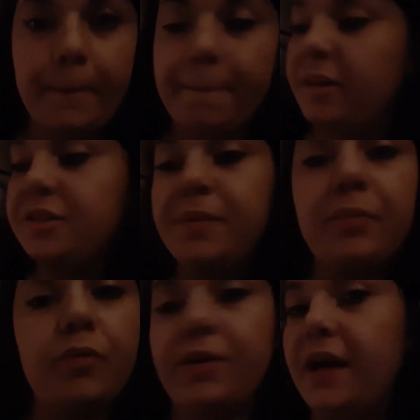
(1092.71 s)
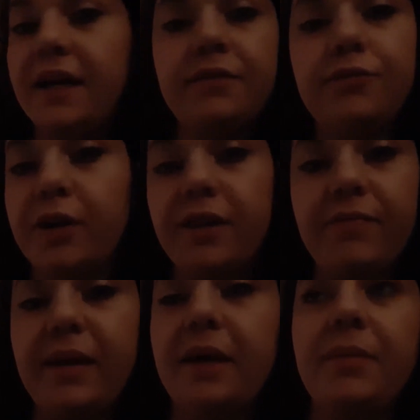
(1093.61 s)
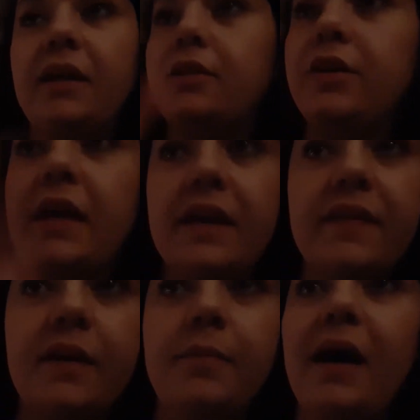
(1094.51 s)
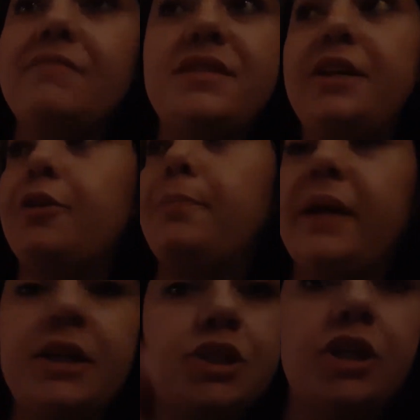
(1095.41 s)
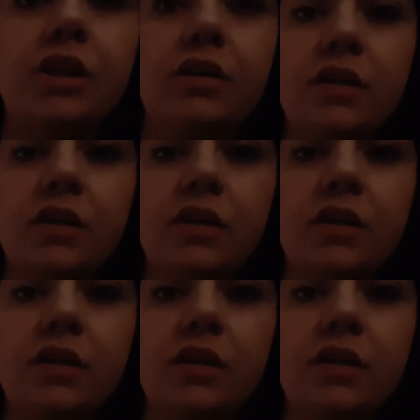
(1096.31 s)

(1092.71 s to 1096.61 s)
These people were not in front of me. I'm not looking at them. I've seen her picture.